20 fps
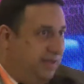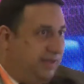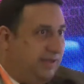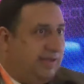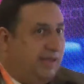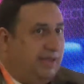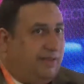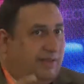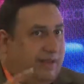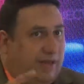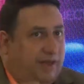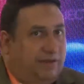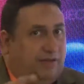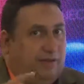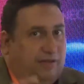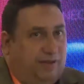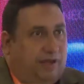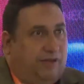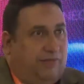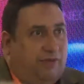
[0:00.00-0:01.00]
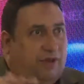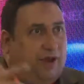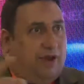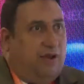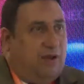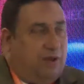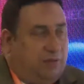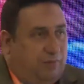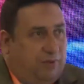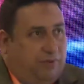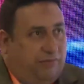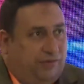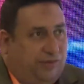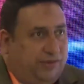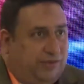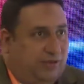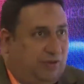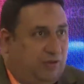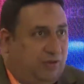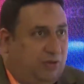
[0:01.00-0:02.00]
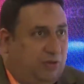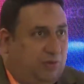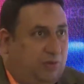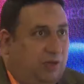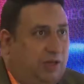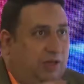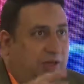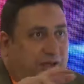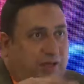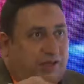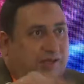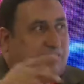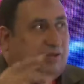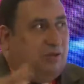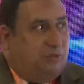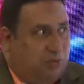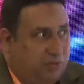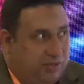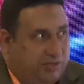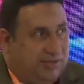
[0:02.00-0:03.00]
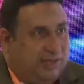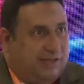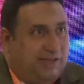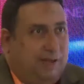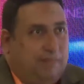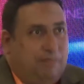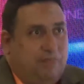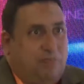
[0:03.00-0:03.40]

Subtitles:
that can give alarm if it start to be restenosis.